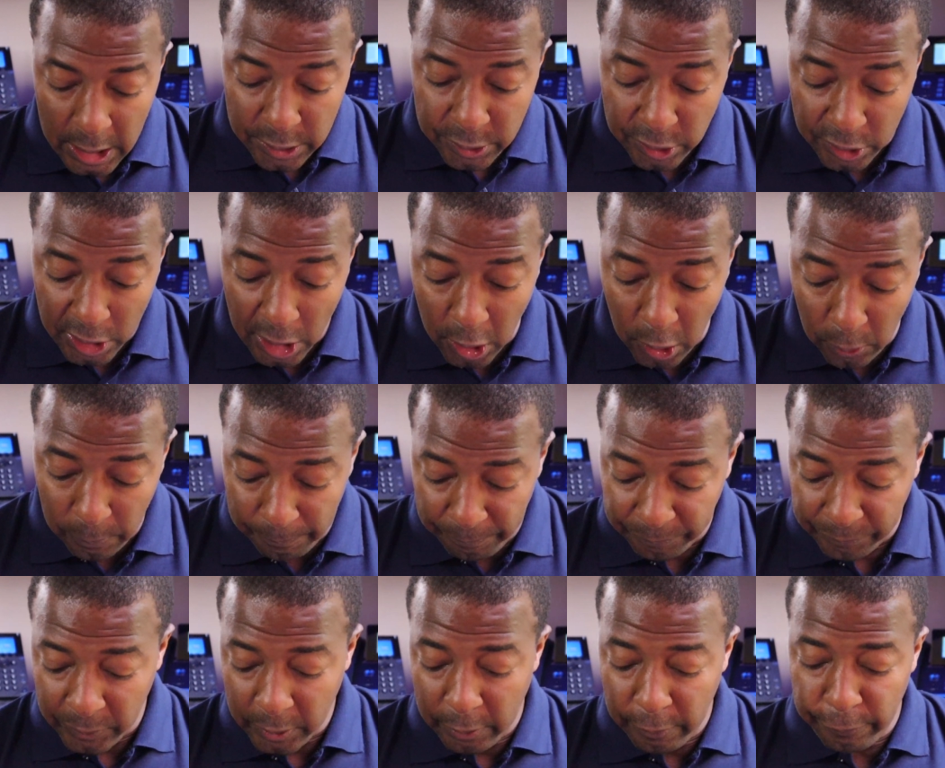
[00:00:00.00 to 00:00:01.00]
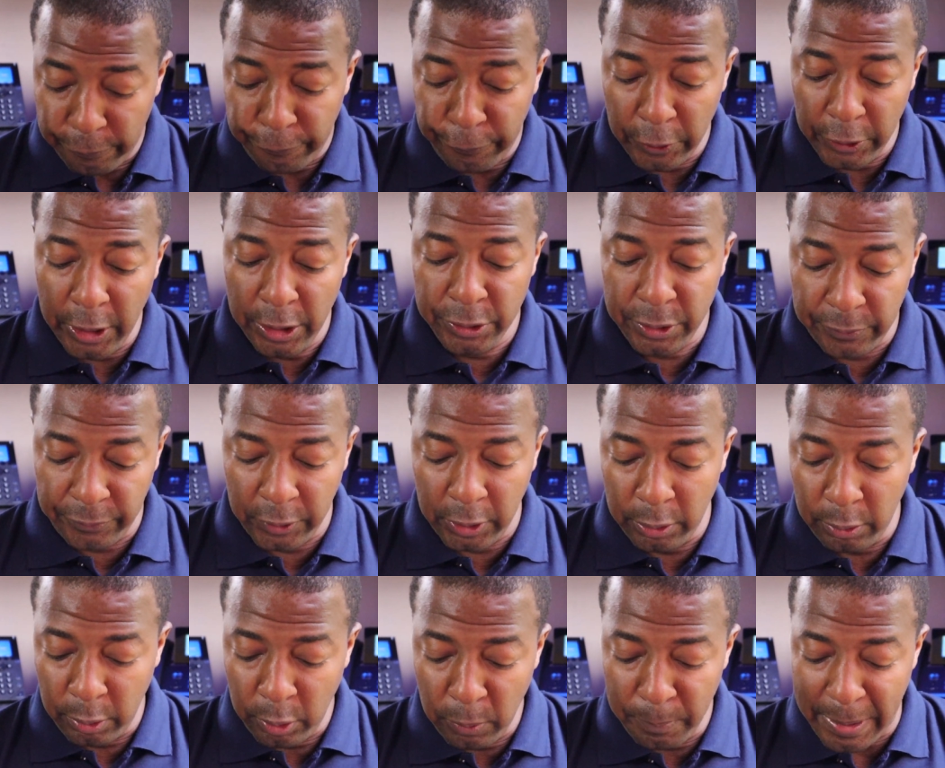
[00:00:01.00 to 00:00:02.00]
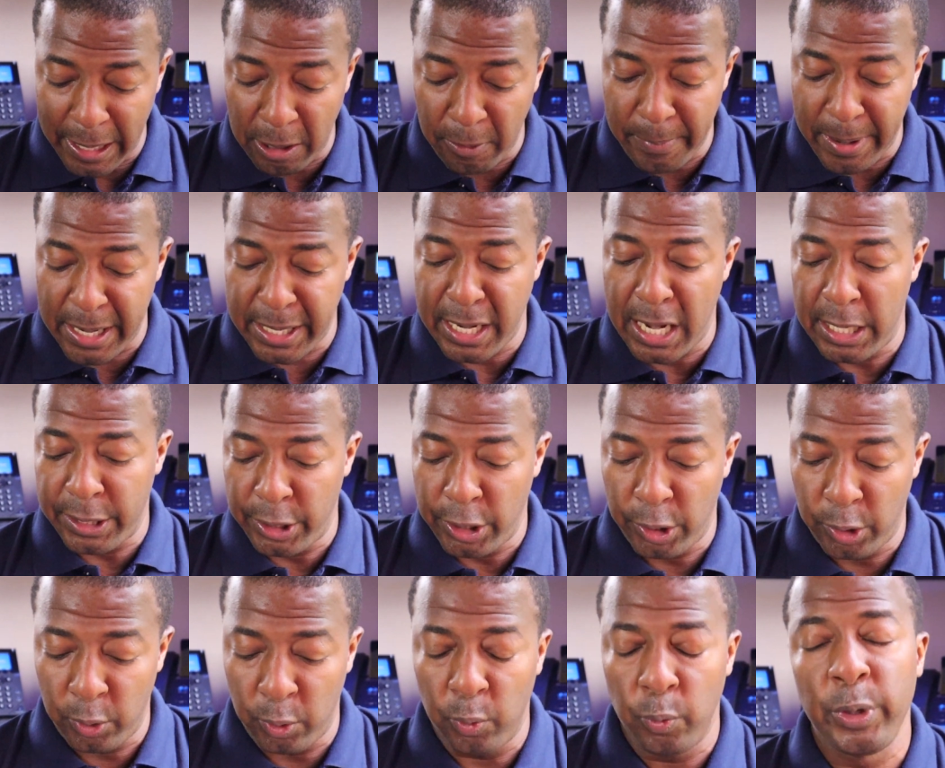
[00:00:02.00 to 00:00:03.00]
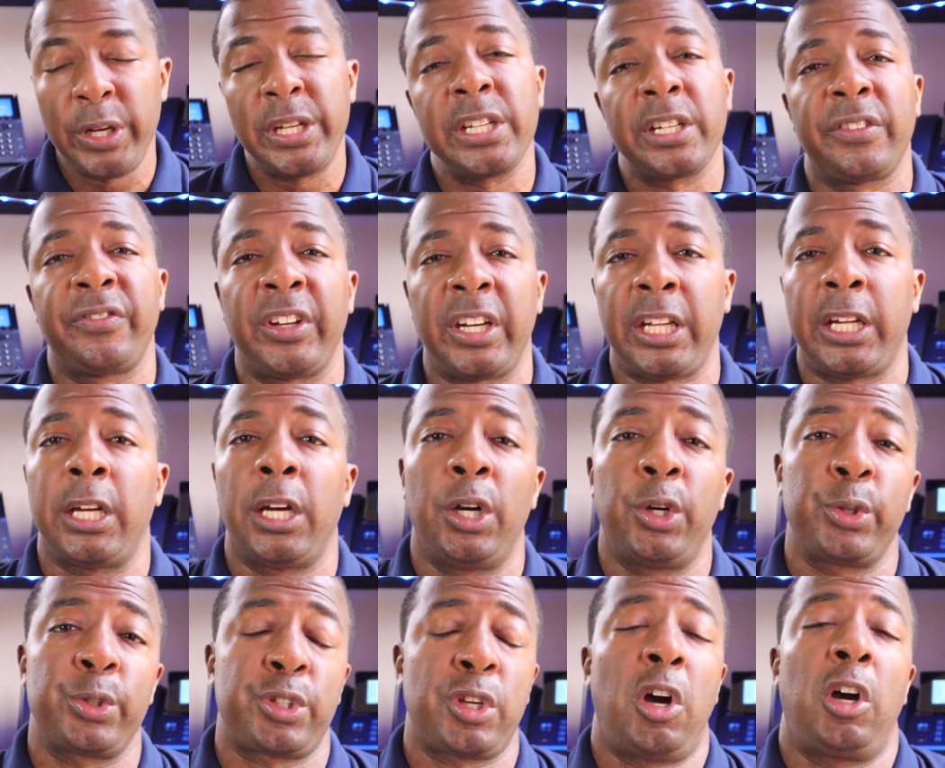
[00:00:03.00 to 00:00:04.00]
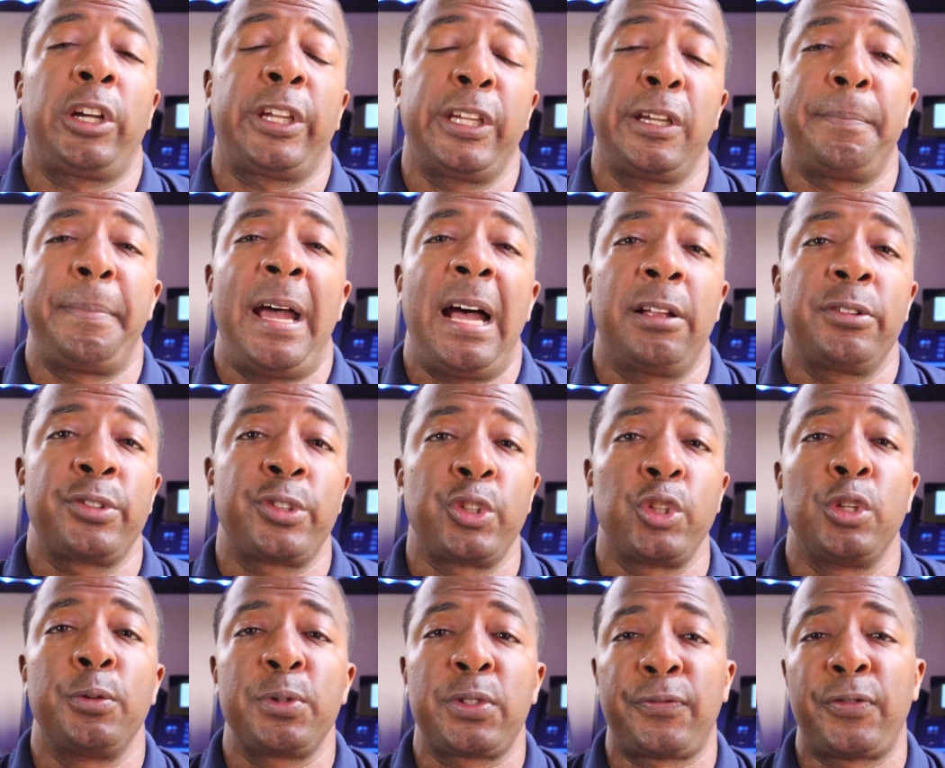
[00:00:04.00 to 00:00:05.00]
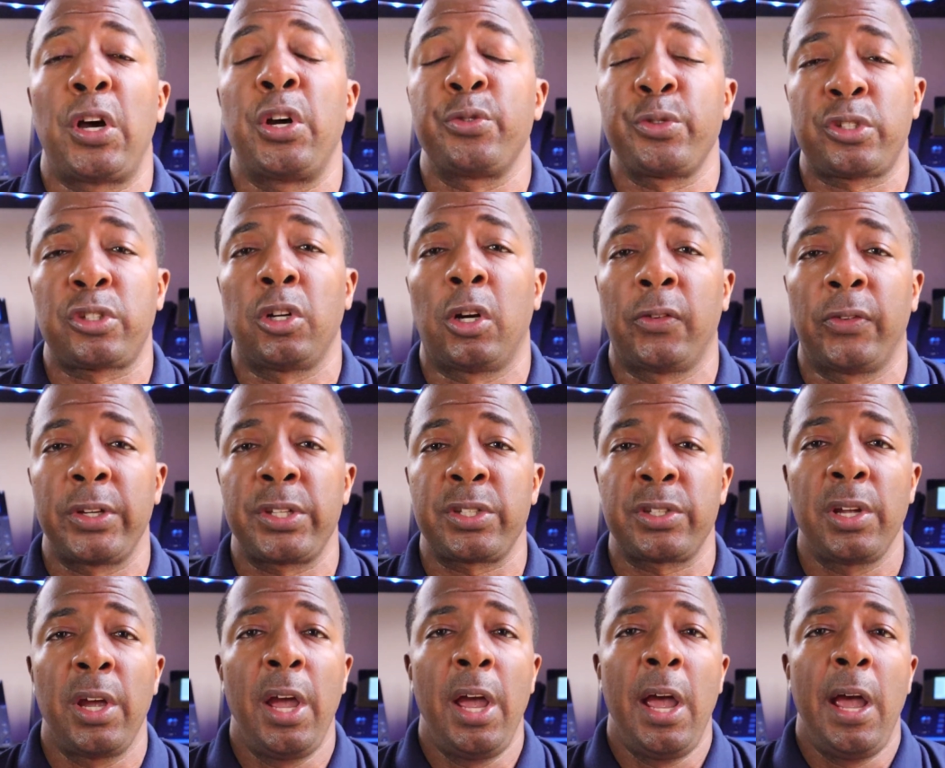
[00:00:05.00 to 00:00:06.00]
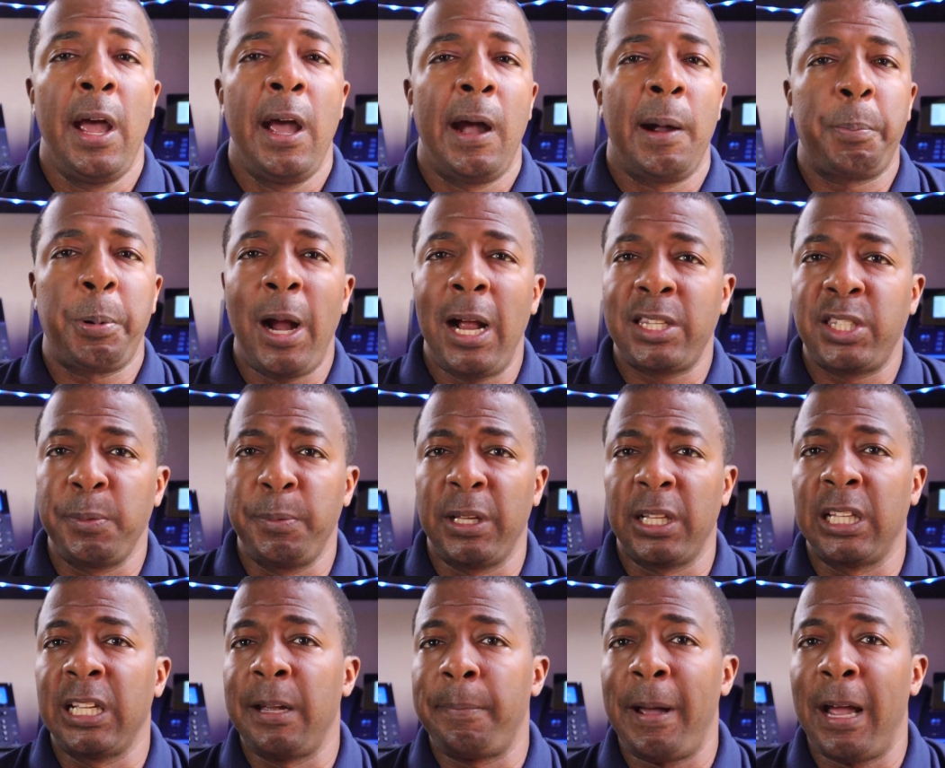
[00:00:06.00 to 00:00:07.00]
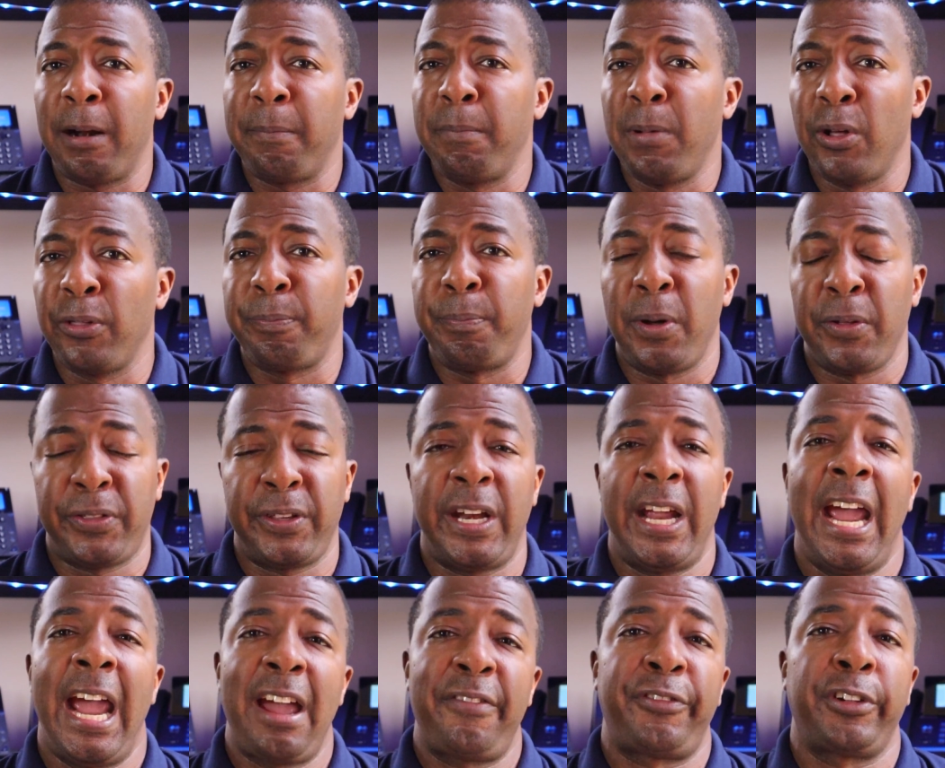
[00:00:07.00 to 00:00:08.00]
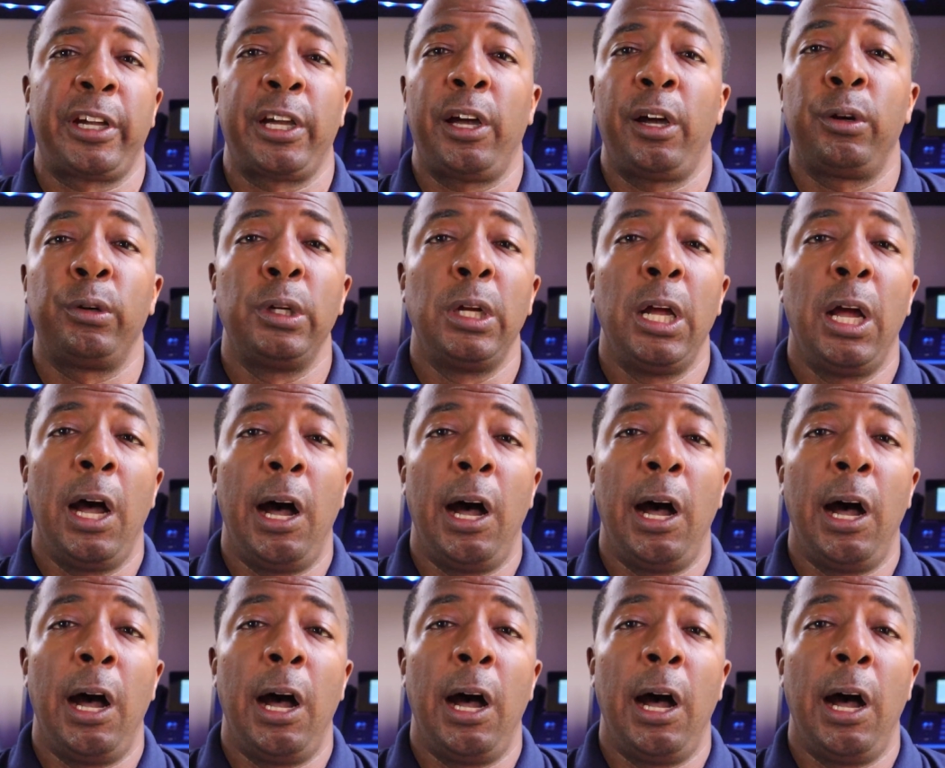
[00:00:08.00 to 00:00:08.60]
So, for those of you who may or may not know, we did a video talking about Zoom's phone service approximately about a month, month and a half ago.